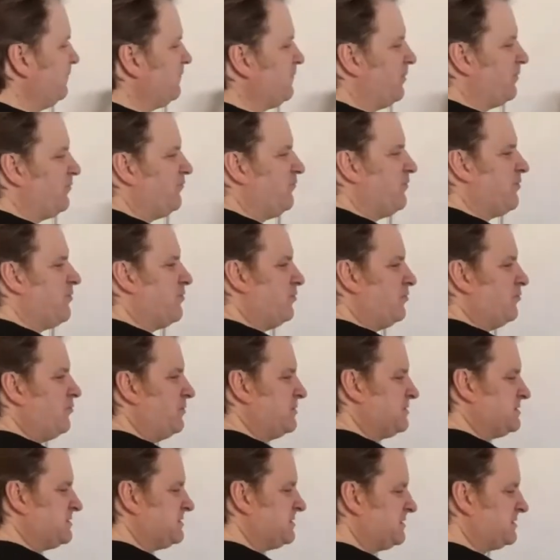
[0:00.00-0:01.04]
to record what
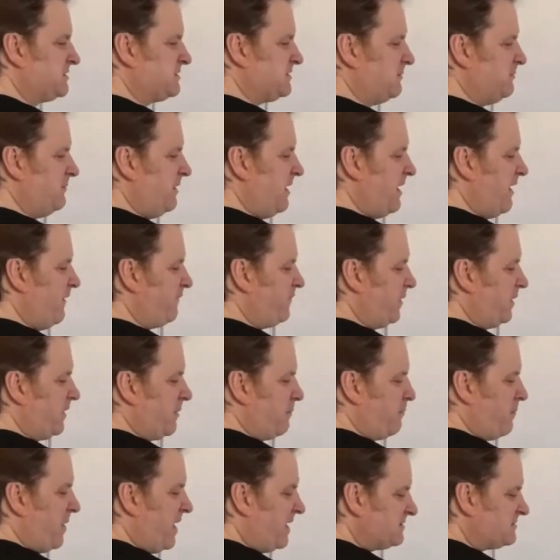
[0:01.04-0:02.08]
system you have, the
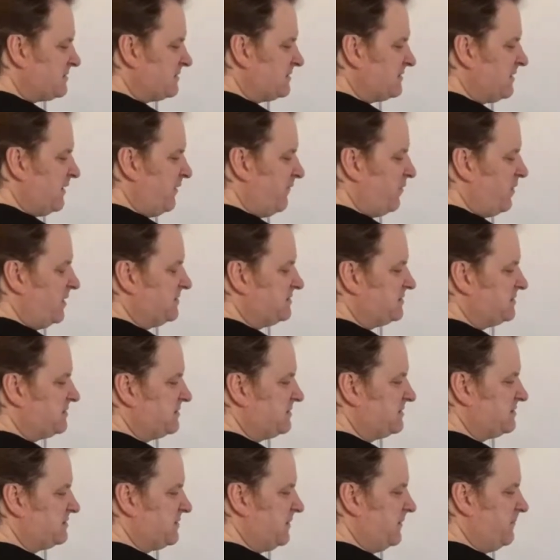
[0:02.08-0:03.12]
capacity of that
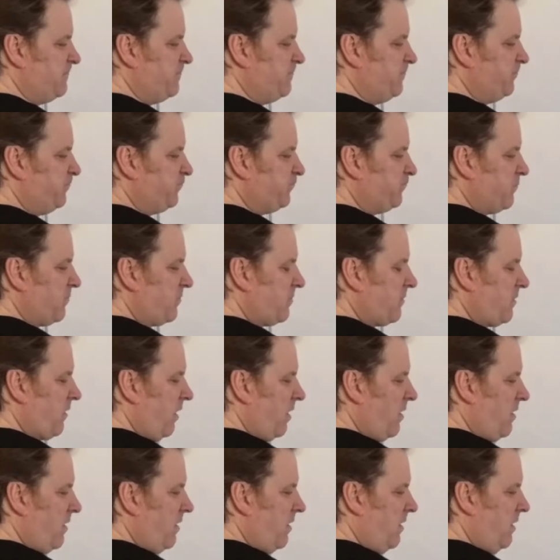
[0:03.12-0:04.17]
system,
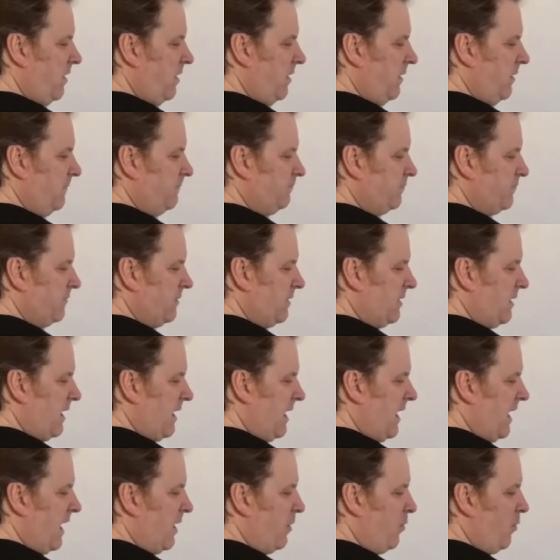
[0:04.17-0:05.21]
um,
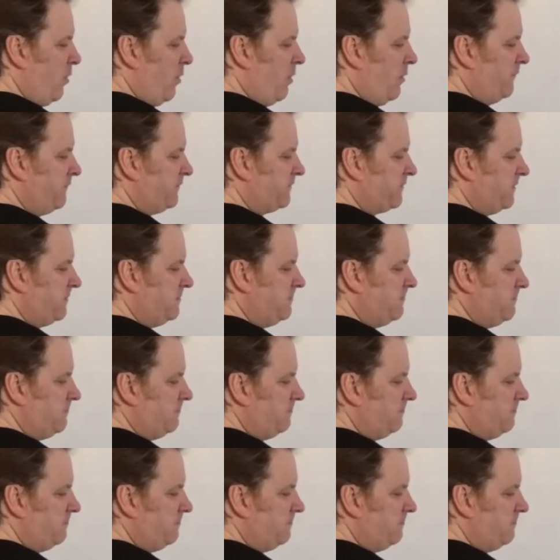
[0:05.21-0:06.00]
how often,